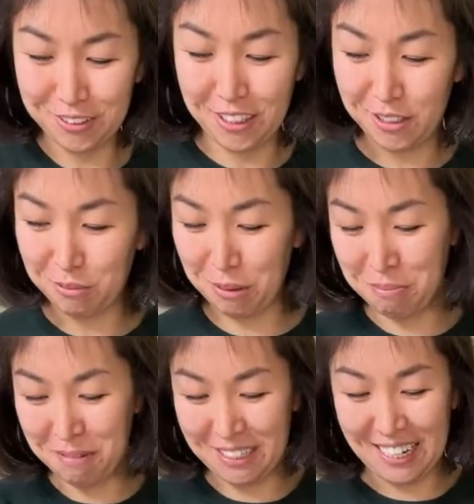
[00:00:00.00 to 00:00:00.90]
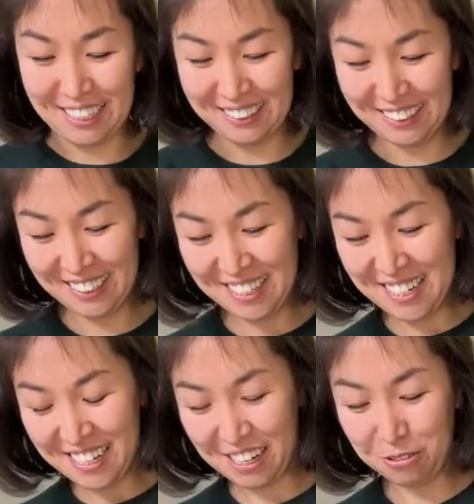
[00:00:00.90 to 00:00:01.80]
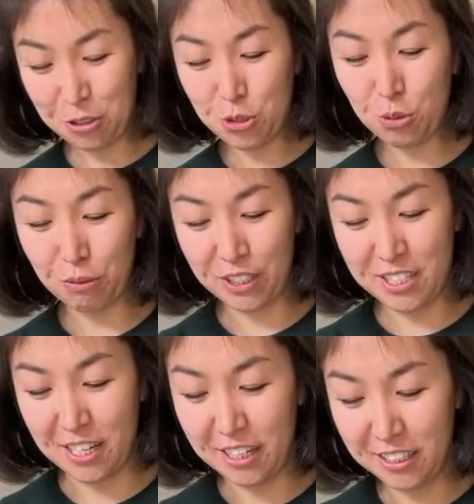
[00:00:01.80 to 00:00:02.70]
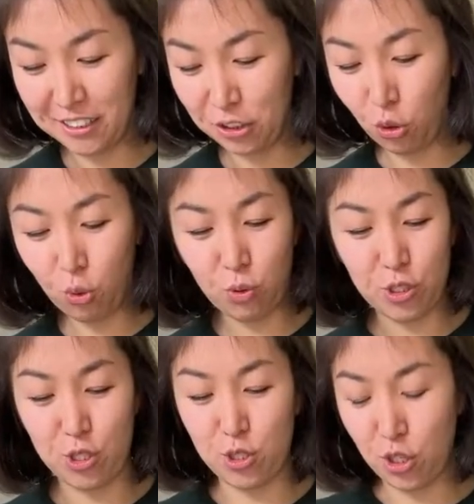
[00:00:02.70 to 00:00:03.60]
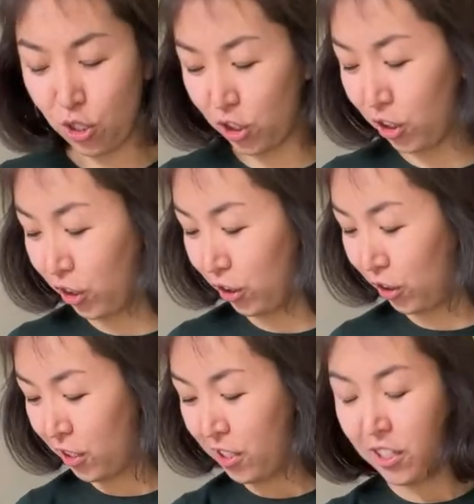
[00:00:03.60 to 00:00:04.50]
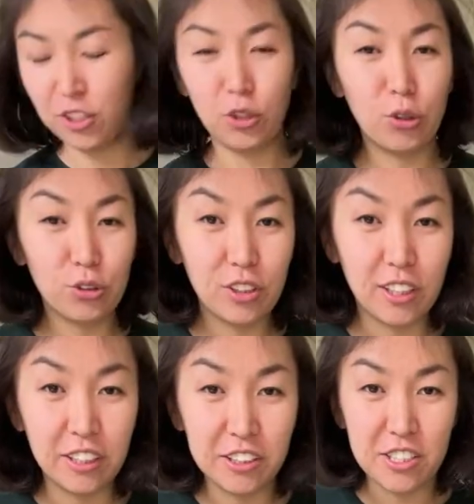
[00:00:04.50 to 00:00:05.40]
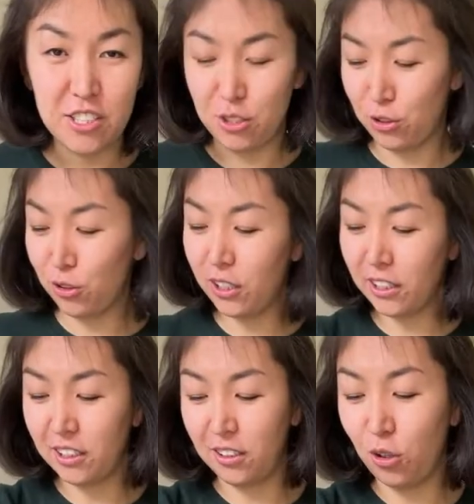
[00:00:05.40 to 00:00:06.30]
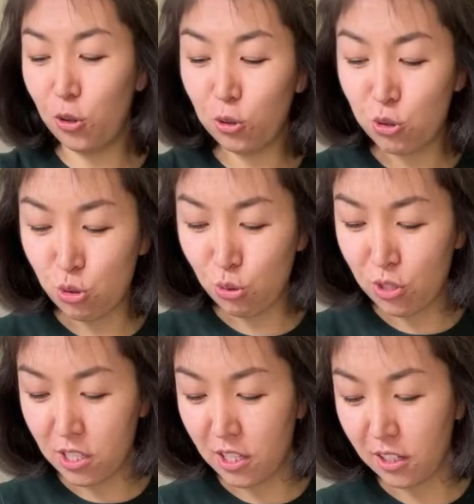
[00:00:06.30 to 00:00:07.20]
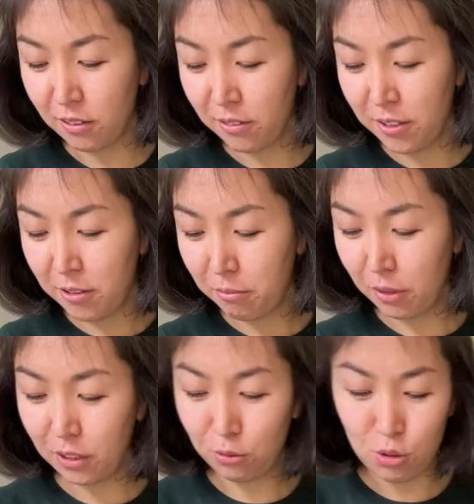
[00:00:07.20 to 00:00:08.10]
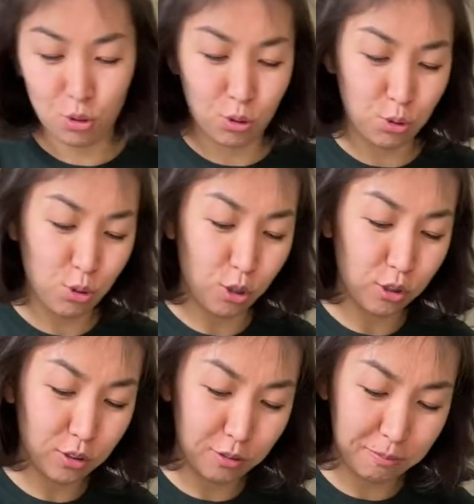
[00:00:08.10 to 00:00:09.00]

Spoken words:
I remember that. I was super excited. Dough was so good, no tears, you know, like it all juicy, but there was no salt.